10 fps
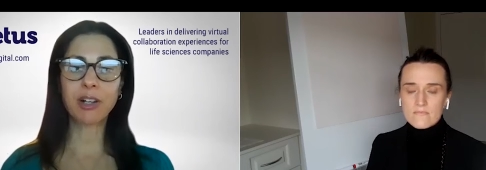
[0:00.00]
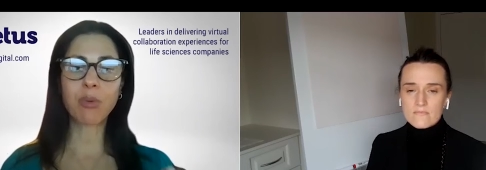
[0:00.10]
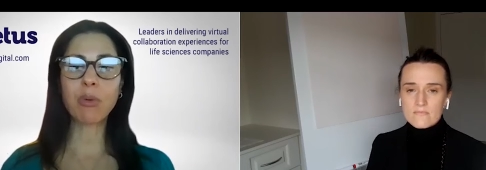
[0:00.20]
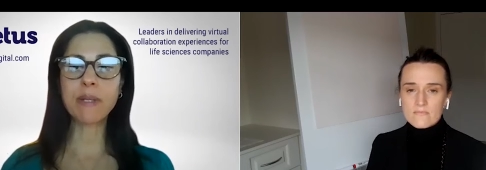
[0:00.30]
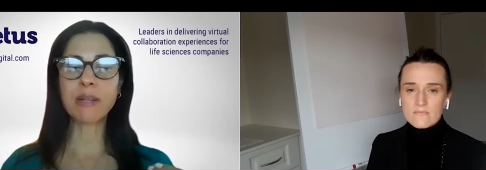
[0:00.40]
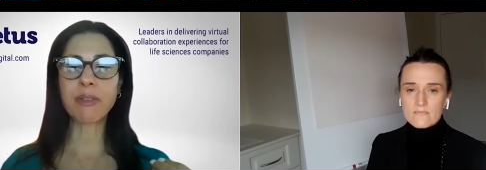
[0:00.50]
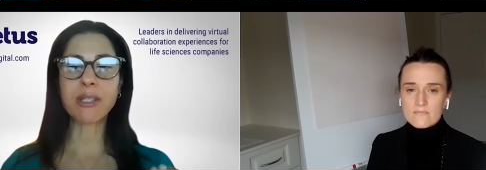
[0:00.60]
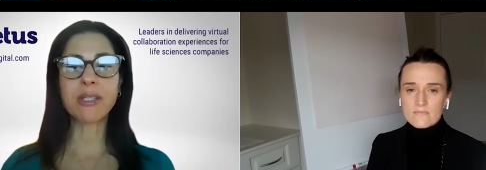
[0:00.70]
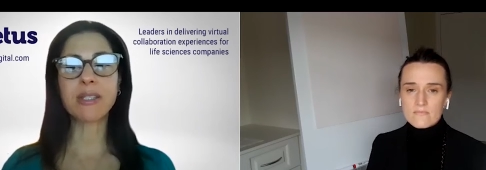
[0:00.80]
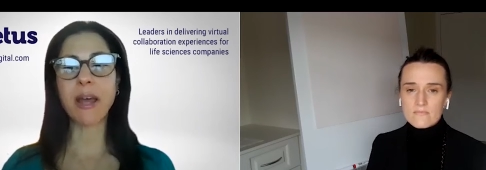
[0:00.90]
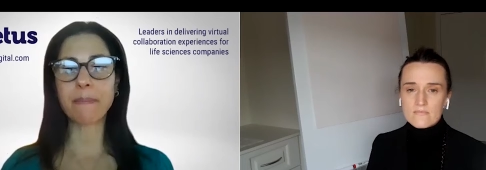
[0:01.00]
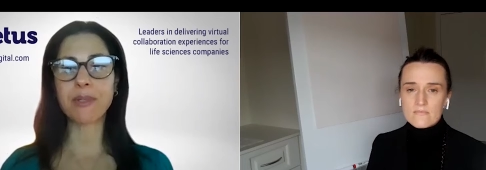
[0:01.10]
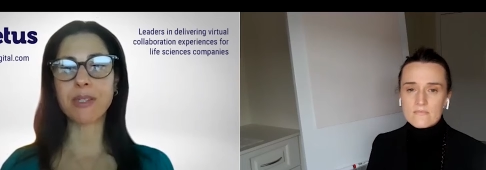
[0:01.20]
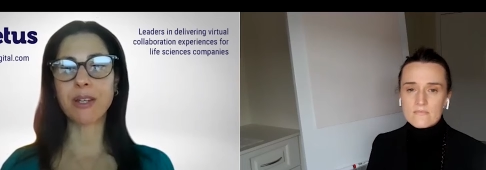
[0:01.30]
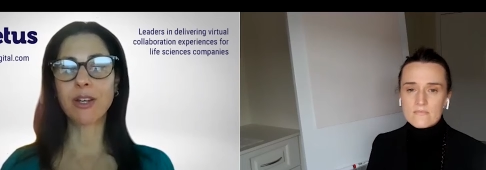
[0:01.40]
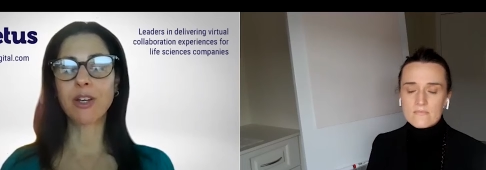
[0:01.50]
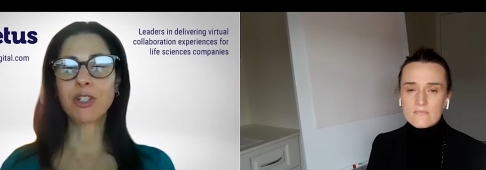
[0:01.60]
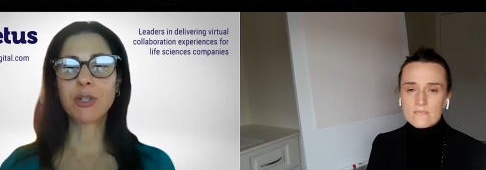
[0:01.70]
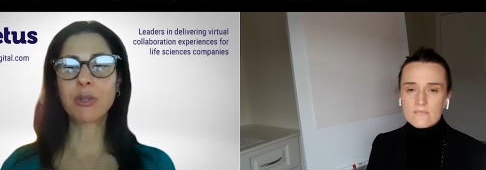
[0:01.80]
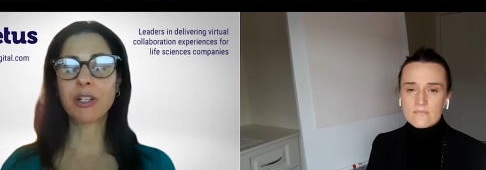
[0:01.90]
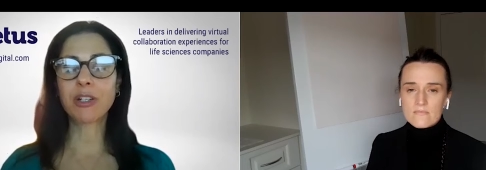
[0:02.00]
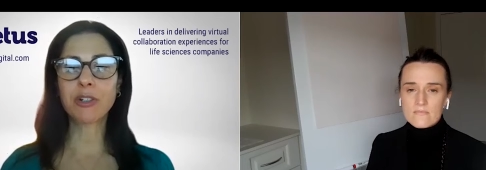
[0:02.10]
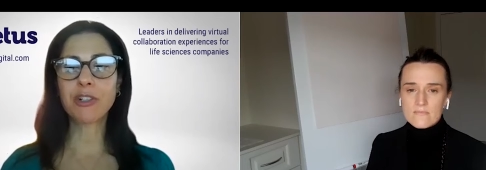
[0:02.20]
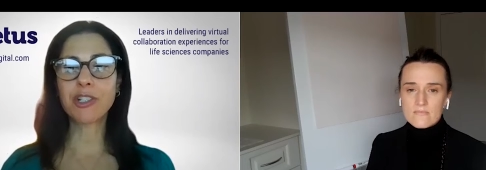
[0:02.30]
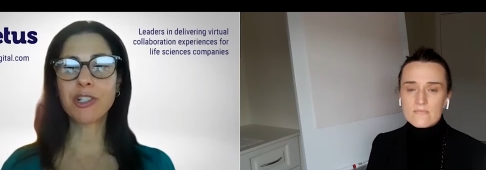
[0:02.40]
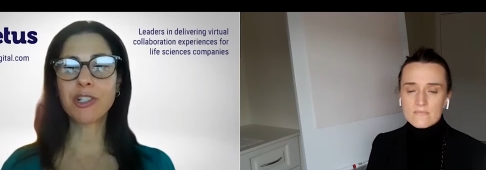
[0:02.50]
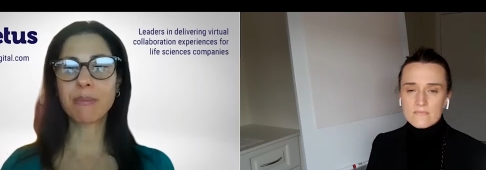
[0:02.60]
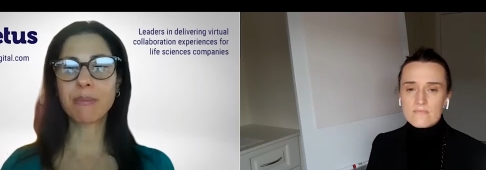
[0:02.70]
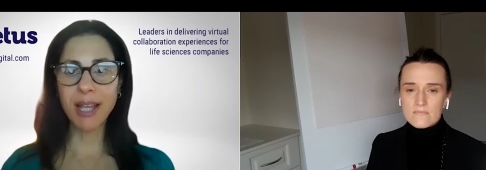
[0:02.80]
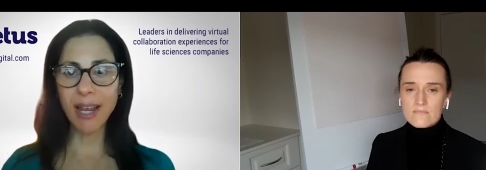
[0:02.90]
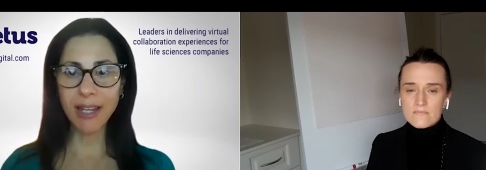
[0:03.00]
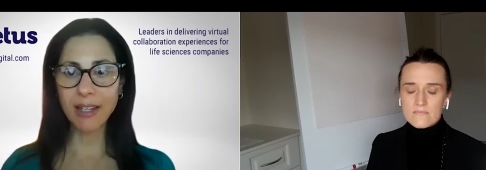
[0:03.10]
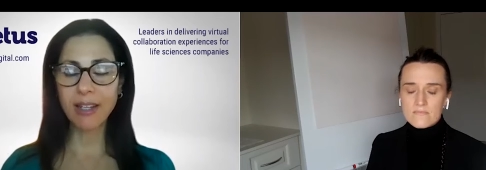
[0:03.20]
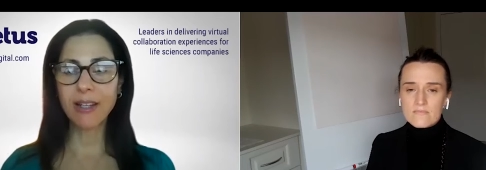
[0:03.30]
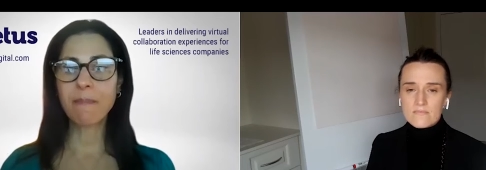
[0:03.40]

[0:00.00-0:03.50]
Speaker 1: What would be some of the steps you would encourage them to take